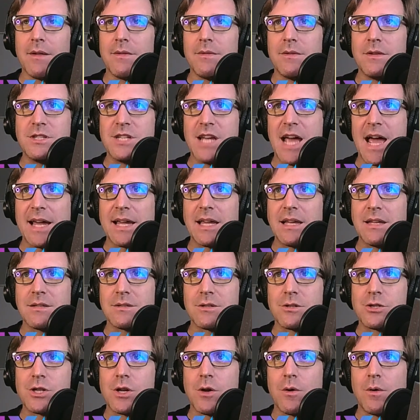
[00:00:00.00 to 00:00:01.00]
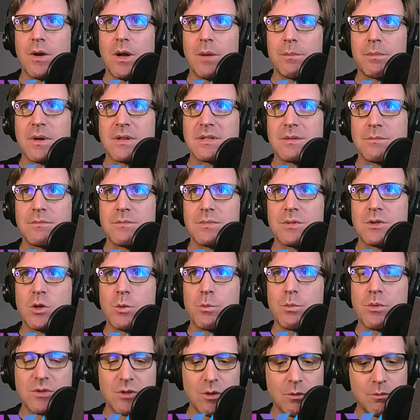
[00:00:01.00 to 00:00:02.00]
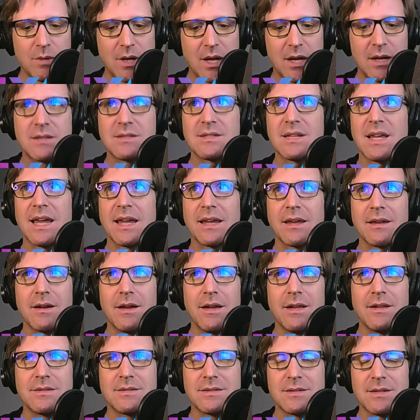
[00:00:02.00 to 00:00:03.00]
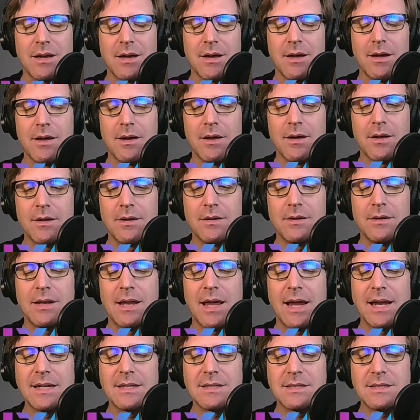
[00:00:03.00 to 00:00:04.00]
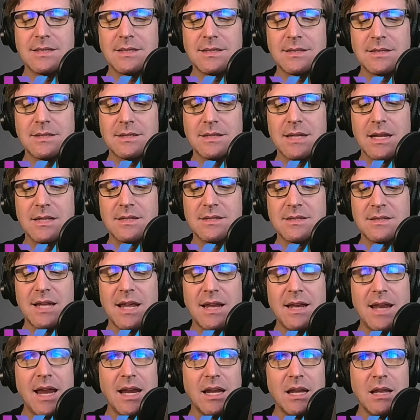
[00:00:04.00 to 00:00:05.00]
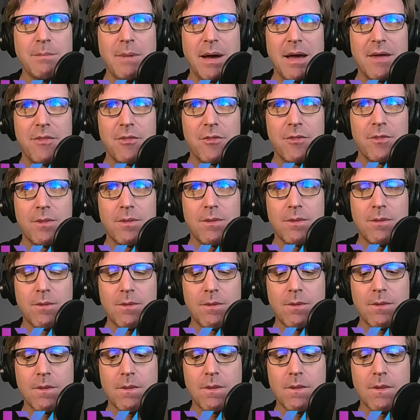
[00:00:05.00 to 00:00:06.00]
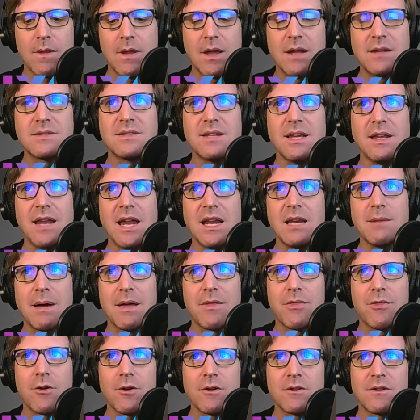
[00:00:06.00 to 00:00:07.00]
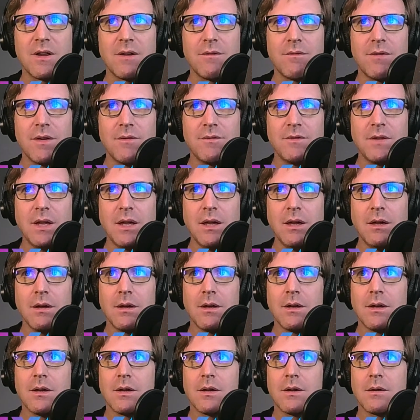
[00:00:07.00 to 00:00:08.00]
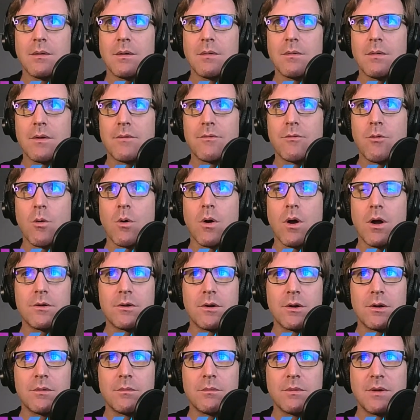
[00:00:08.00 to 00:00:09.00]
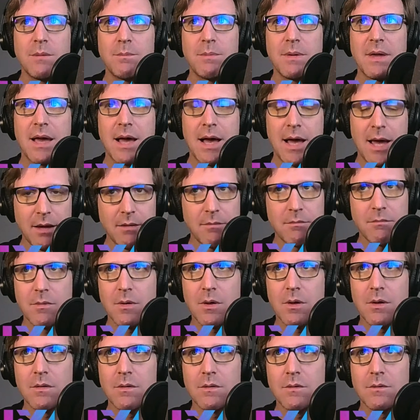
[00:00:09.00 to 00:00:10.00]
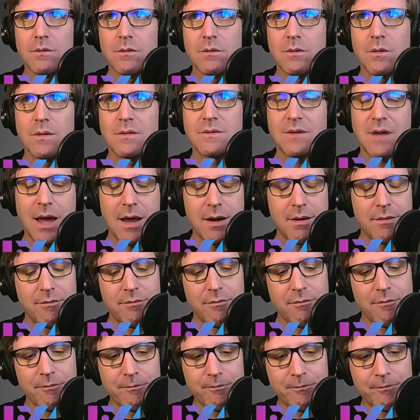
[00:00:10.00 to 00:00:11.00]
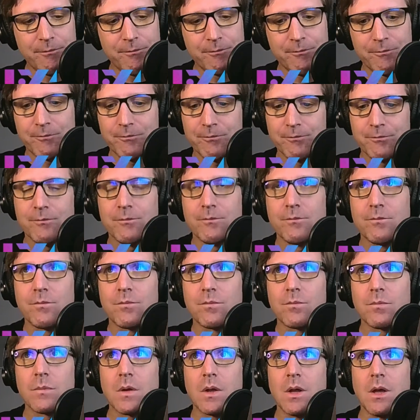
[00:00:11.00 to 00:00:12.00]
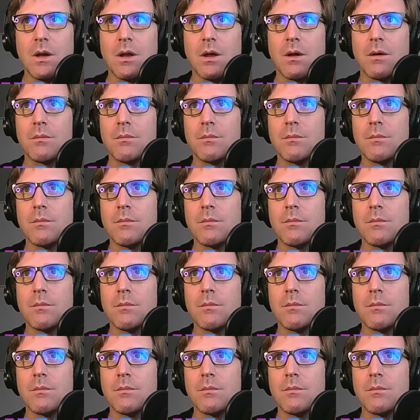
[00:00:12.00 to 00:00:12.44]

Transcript: jaggies are showing up because I'm super zoomed in. It's like it's 1080 by 1350, 400 DPI. So it's kind of, you know,